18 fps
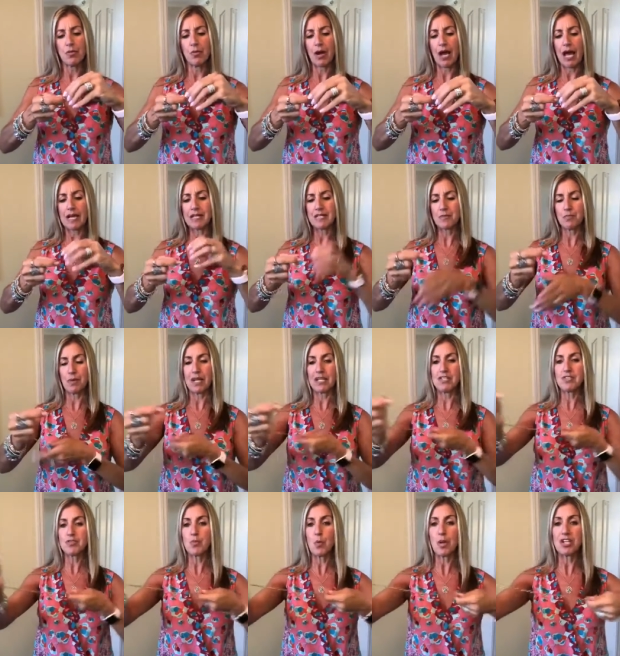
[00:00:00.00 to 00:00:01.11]
brass, but I
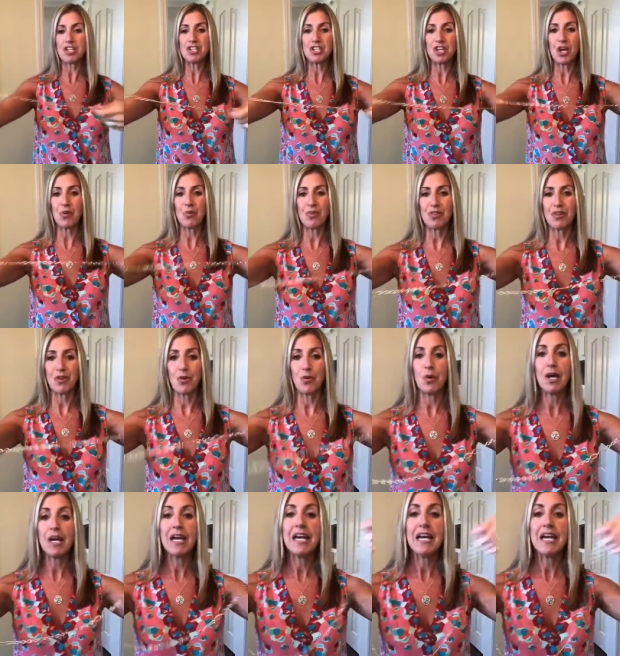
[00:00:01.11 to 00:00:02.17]
just want to share with you.